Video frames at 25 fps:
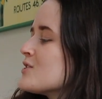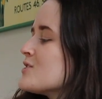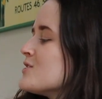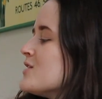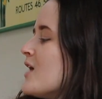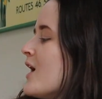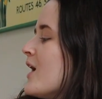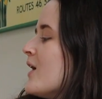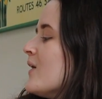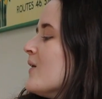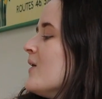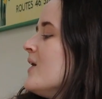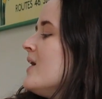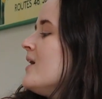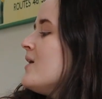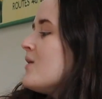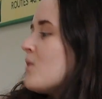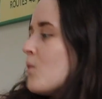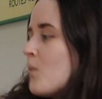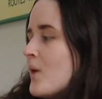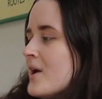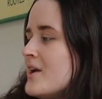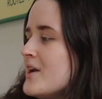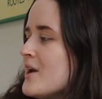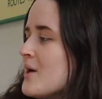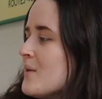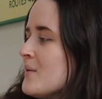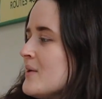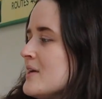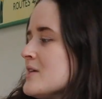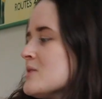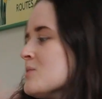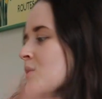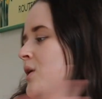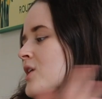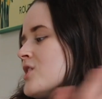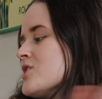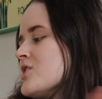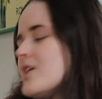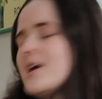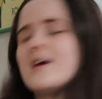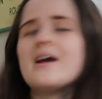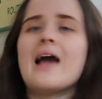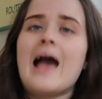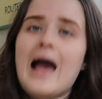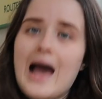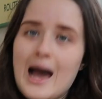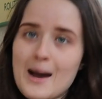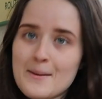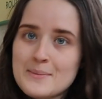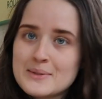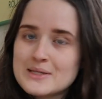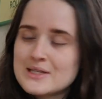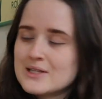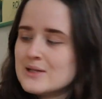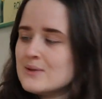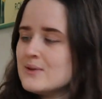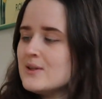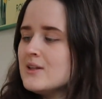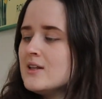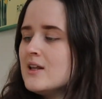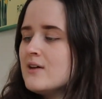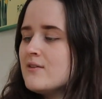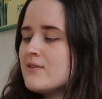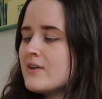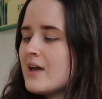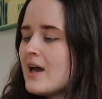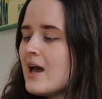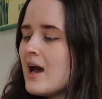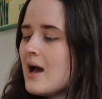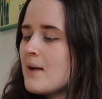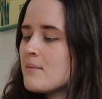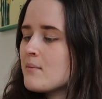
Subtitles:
So when no one is watching, absolutely loving it.